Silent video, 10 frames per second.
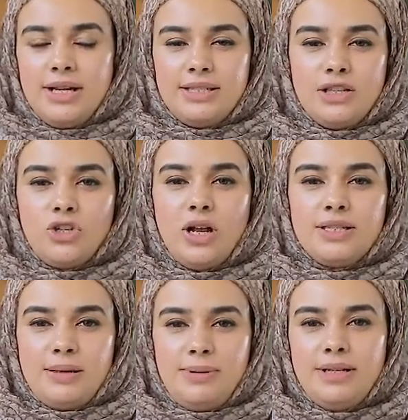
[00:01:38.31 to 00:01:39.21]
It's the
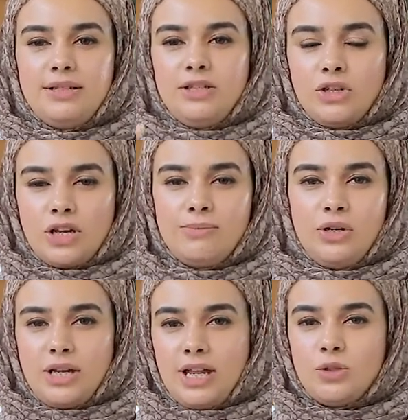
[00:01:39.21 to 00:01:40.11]
child's ability to
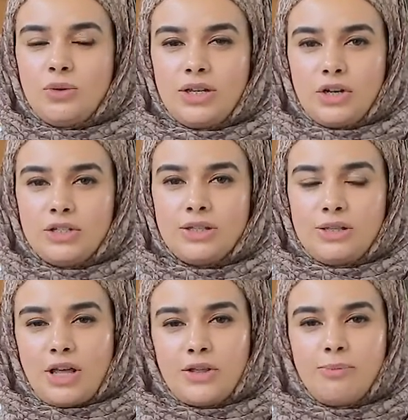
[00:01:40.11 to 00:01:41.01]
communicate with
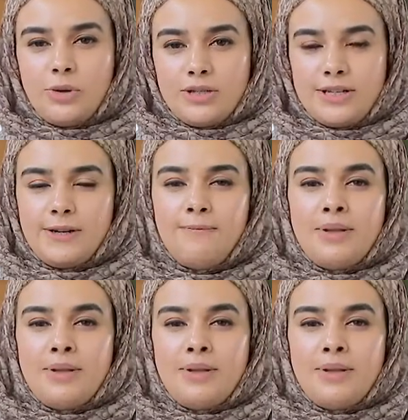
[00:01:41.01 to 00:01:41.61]
another person.